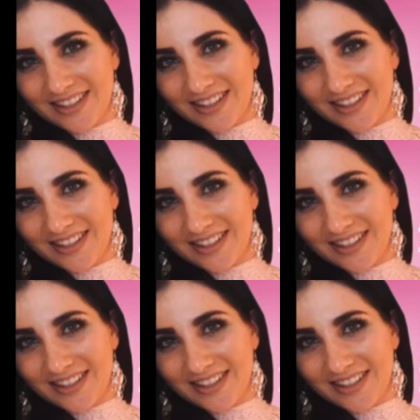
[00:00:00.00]

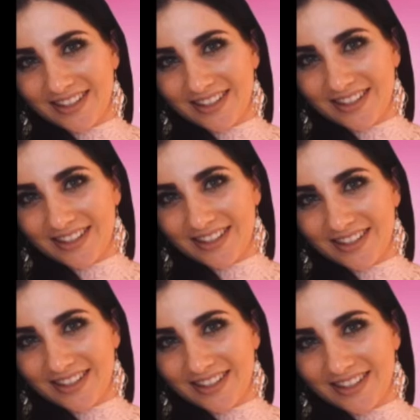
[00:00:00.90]

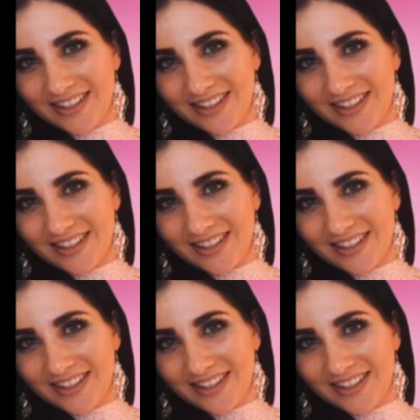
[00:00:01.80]
(no one is talking)